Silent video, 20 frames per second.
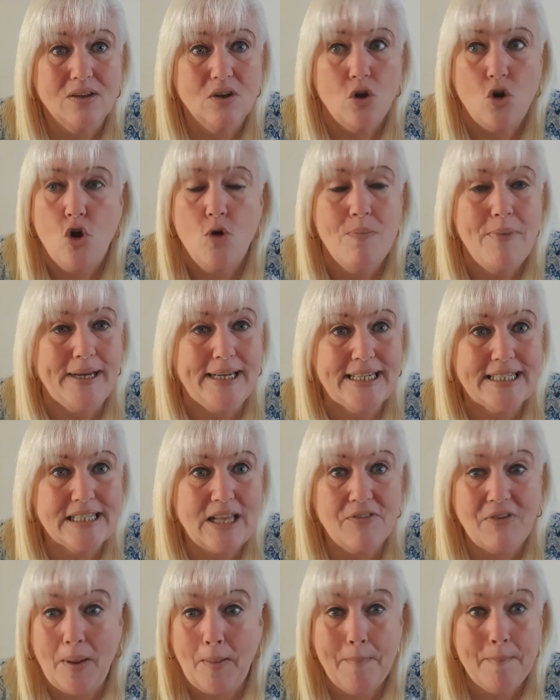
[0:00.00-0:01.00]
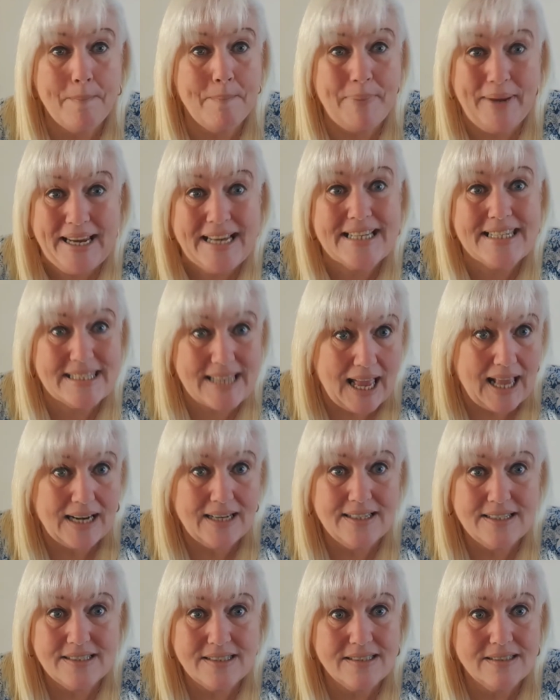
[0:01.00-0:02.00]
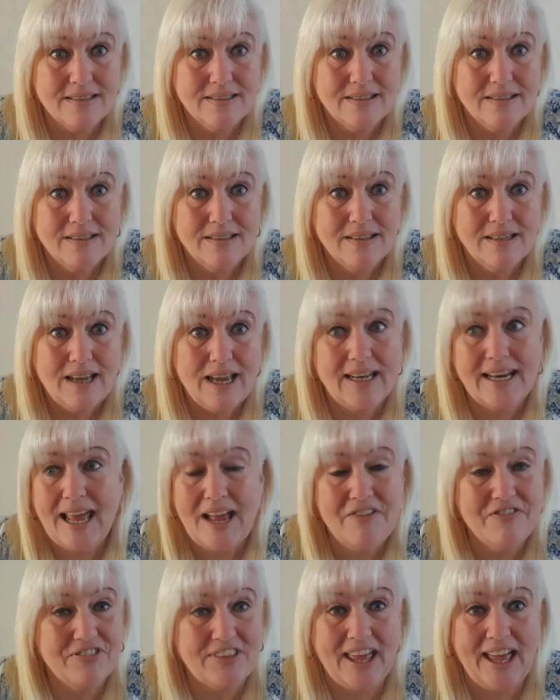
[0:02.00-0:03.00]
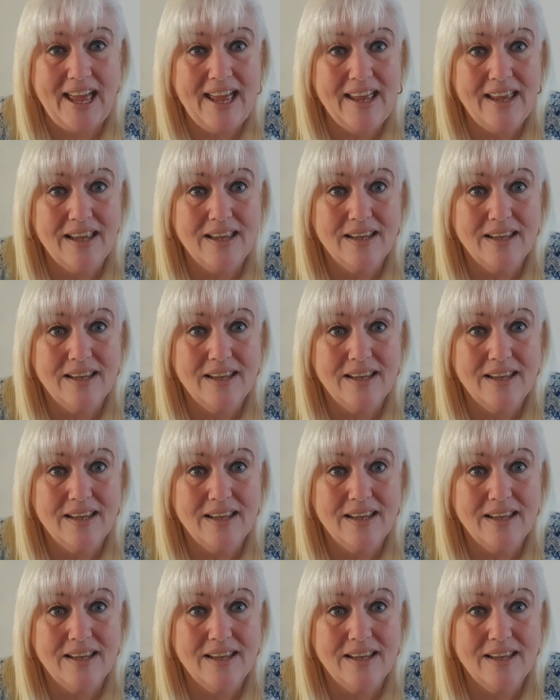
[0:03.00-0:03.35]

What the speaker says: Or make yourself a big salad and have that.